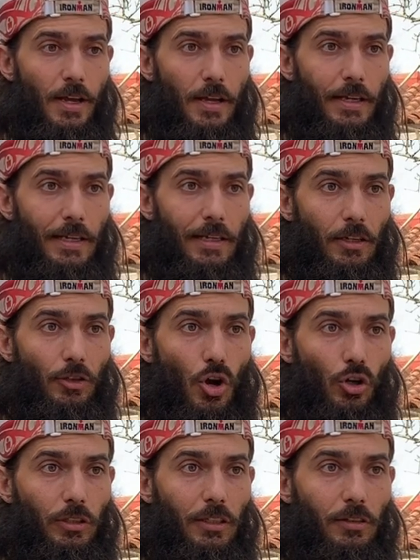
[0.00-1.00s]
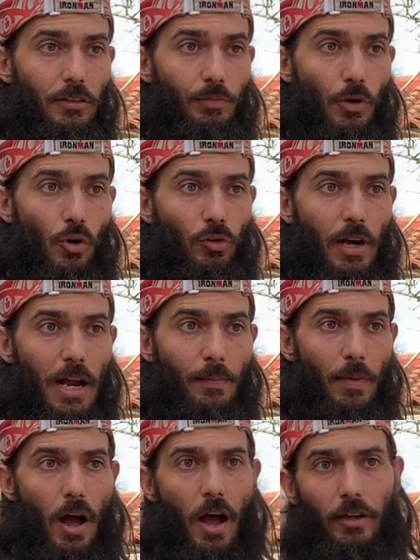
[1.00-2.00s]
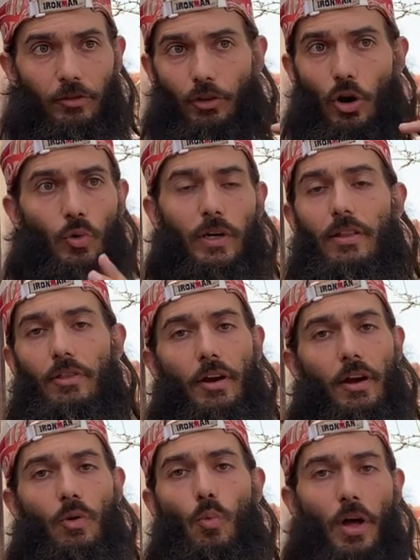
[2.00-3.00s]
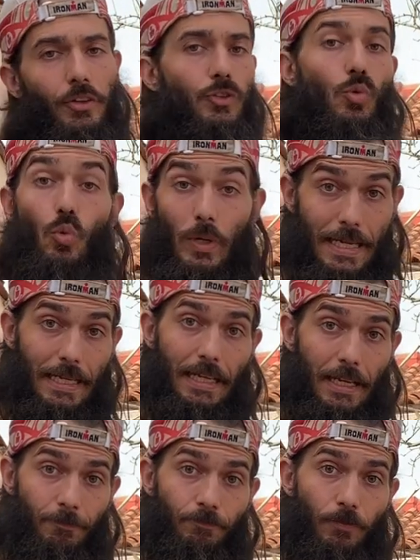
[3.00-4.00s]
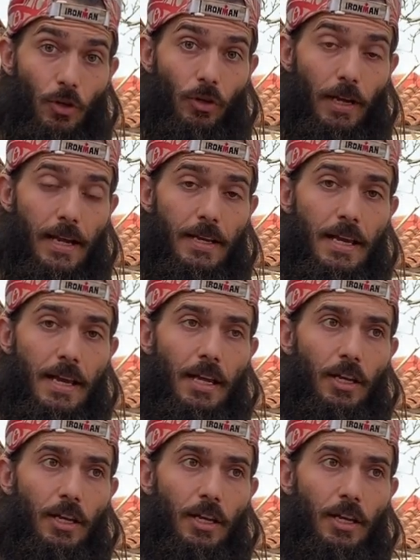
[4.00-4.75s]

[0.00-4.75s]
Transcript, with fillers: in a long distance program, I'd throw it in there once a week, okay?